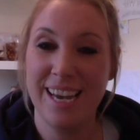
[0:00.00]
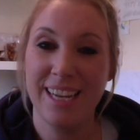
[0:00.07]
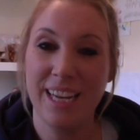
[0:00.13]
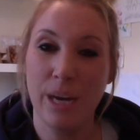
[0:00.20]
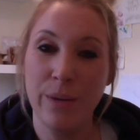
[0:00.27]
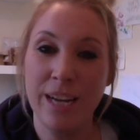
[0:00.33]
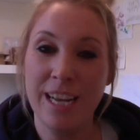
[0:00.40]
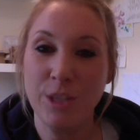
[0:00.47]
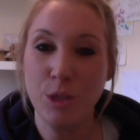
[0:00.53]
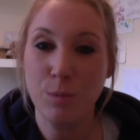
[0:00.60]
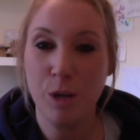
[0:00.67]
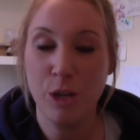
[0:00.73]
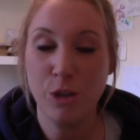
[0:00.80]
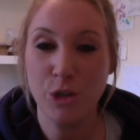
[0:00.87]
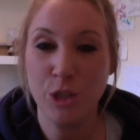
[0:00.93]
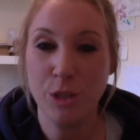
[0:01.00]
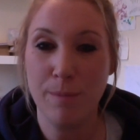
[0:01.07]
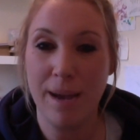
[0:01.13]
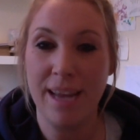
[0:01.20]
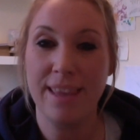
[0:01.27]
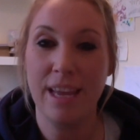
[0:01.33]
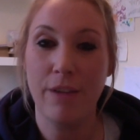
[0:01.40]
Now, in our subconscious
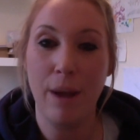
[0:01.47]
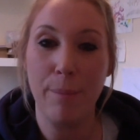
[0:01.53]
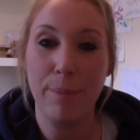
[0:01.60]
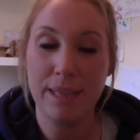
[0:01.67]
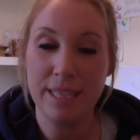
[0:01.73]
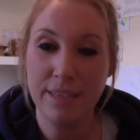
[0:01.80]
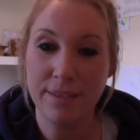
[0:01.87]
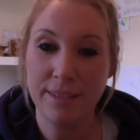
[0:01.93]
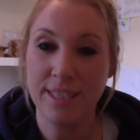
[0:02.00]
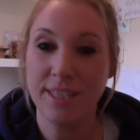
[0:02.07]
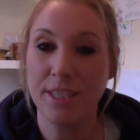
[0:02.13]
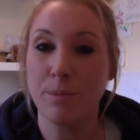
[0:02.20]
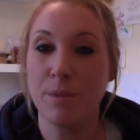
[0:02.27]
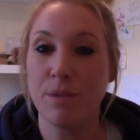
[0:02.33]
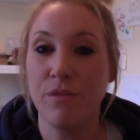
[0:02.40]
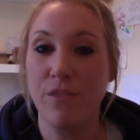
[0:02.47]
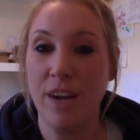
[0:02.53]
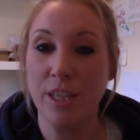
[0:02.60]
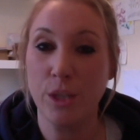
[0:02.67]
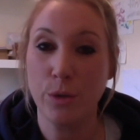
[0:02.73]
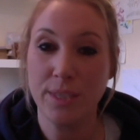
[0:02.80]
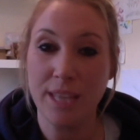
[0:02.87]
mind, there are belief systems and
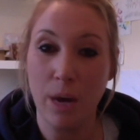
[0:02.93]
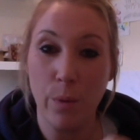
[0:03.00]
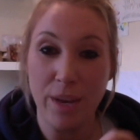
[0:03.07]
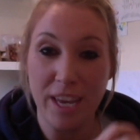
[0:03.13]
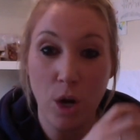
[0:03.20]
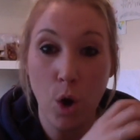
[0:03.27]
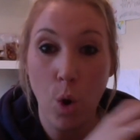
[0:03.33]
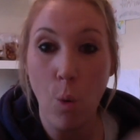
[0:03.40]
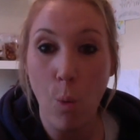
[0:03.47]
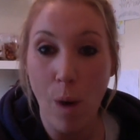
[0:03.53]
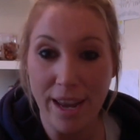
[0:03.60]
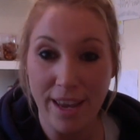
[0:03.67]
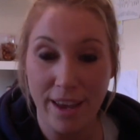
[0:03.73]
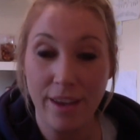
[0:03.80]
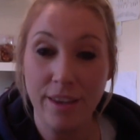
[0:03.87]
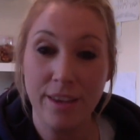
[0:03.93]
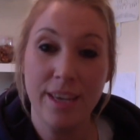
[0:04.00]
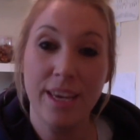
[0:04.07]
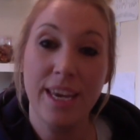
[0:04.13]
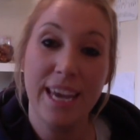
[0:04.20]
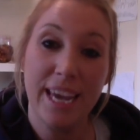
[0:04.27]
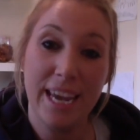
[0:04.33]
values that we acquire
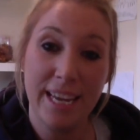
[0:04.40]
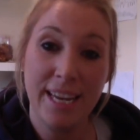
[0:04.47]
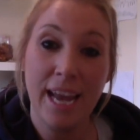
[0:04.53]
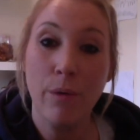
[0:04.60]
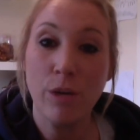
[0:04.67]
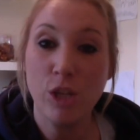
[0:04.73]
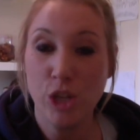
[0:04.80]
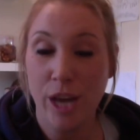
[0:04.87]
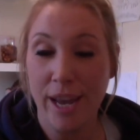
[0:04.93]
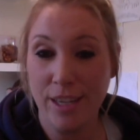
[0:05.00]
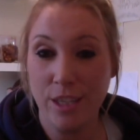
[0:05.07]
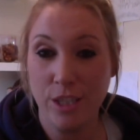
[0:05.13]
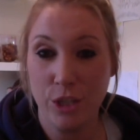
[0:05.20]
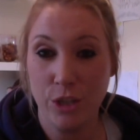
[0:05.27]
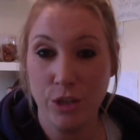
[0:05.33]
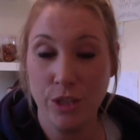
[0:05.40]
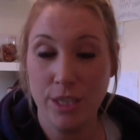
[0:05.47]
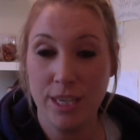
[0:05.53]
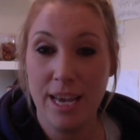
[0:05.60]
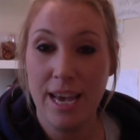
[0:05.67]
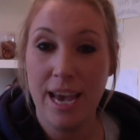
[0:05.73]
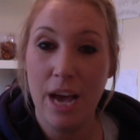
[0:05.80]
in our childhood,
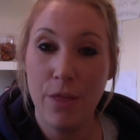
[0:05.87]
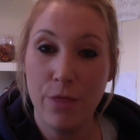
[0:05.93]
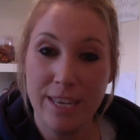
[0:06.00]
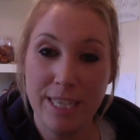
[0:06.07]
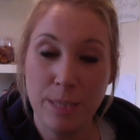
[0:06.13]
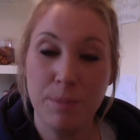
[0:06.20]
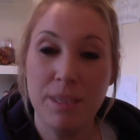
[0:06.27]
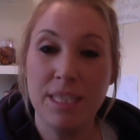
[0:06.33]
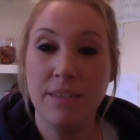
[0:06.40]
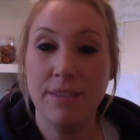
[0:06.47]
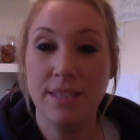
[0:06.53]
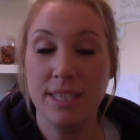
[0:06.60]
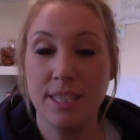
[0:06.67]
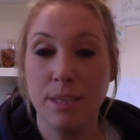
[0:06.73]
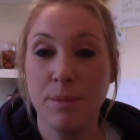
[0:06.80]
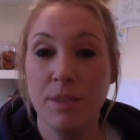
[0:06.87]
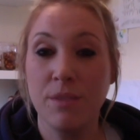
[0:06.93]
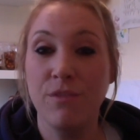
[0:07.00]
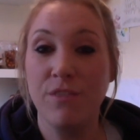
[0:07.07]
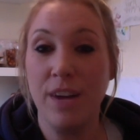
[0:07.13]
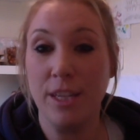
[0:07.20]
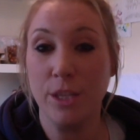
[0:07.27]
and these belief systems
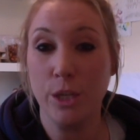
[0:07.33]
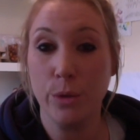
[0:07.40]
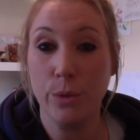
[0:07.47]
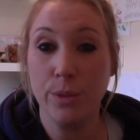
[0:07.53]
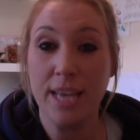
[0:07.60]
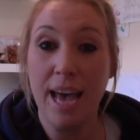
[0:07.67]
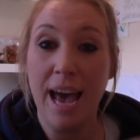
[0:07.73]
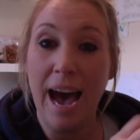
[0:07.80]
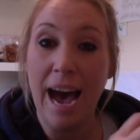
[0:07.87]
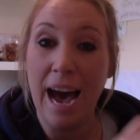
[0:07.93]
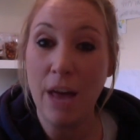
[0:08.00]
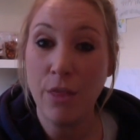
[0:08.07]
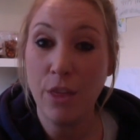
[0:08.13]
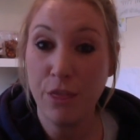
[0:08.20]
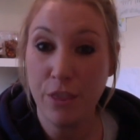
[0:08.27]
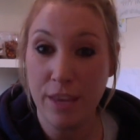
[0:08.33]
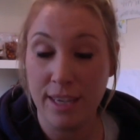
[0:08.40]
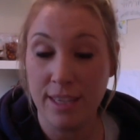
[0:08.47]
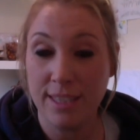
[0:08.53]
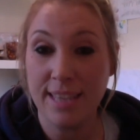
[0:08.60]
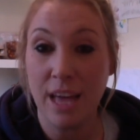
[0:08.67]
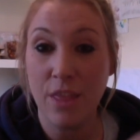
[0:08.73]
and values are the
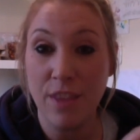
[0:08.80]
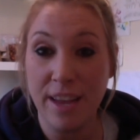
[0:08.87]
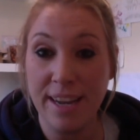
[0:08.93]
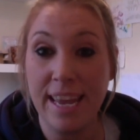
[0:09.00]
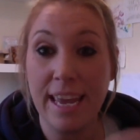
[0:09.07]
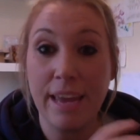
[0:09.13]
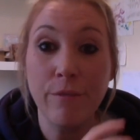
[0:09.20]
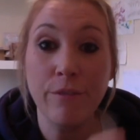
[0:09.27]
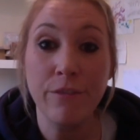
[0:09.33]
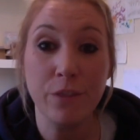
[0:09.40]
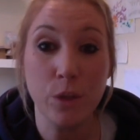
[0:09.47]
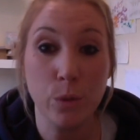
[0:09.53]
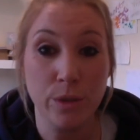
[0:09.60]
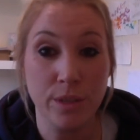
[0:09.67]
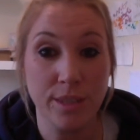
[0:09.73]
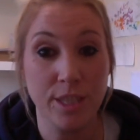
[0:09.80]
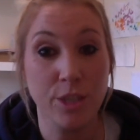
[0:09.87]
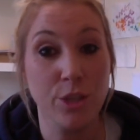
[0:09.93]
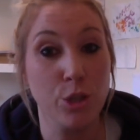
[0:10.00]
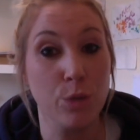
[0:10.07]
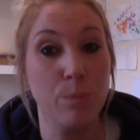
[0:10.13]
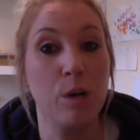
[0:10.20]
things that then influence us
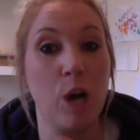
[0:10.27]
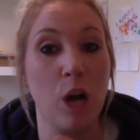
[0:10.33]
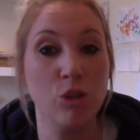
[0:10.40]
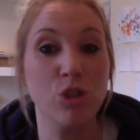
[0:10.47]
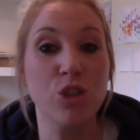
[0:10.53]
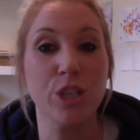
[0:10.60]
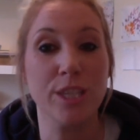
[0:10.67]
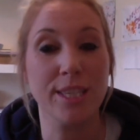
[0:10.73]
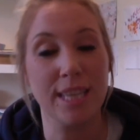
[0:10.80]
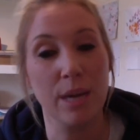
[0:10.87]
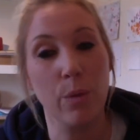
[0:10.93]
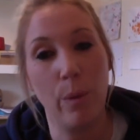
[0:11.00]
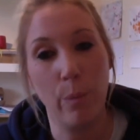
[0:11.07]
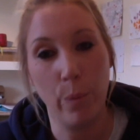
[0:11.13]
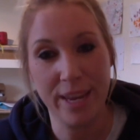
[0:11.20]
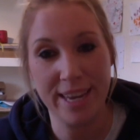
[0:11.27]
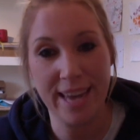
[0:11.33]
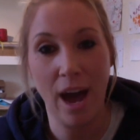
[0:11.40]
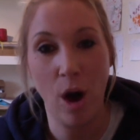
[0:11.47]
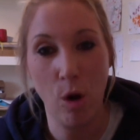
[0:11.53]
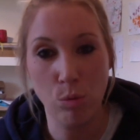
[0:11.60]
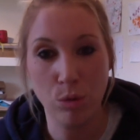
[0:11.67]
subconsciously when we
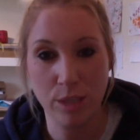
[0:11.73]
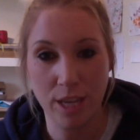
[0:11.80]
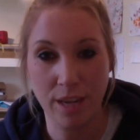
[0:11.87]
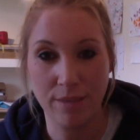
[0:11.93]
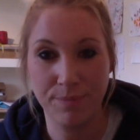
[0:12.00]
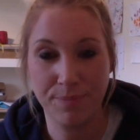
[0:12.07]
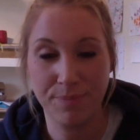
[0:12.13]
get older.